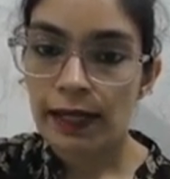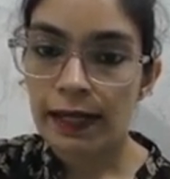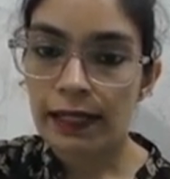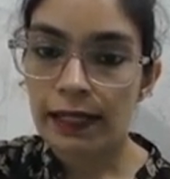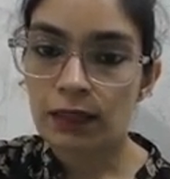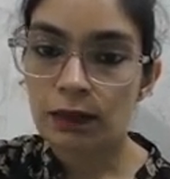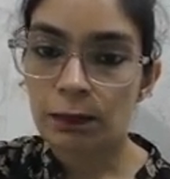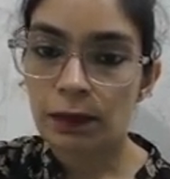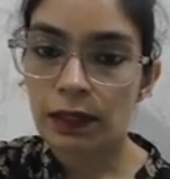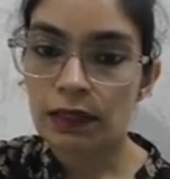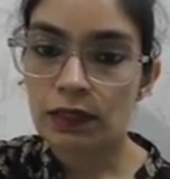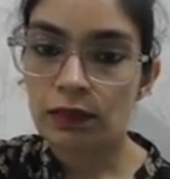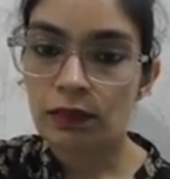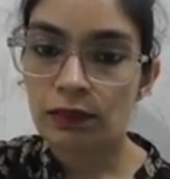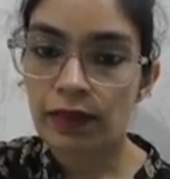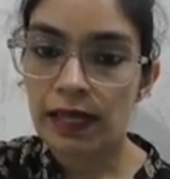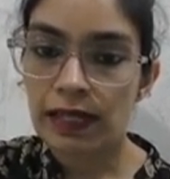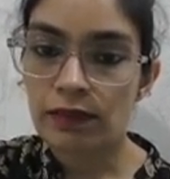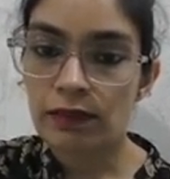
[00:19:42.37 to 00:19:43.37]
x
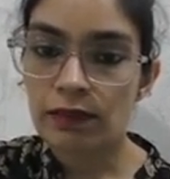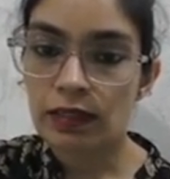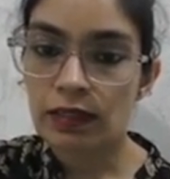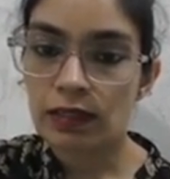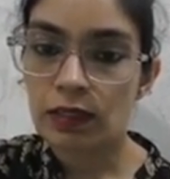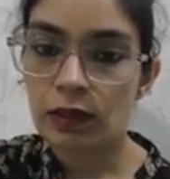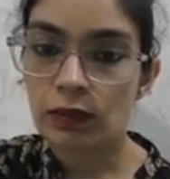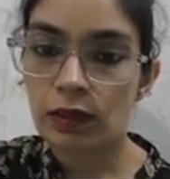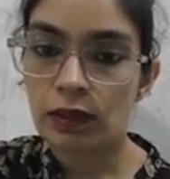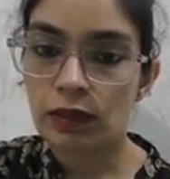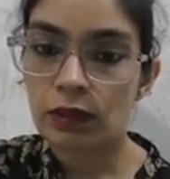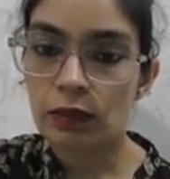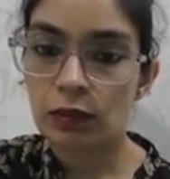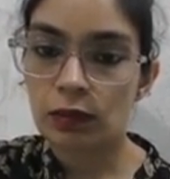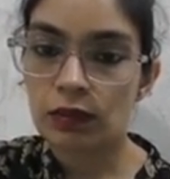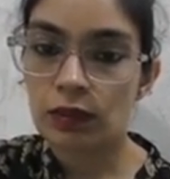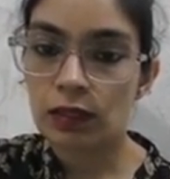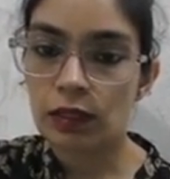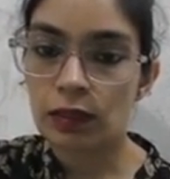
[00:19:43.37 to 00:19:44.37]
plus 5 is equals
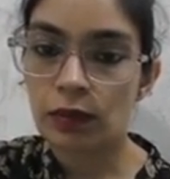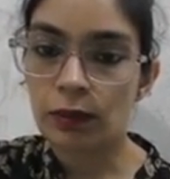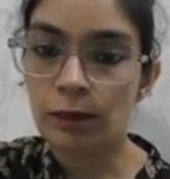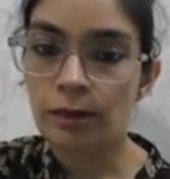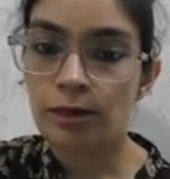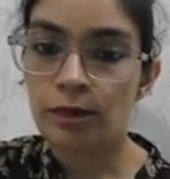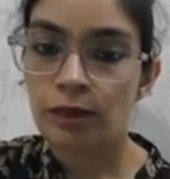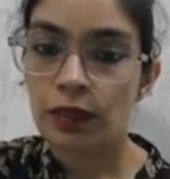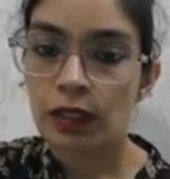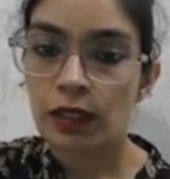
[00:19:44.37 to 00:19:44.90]
to 0,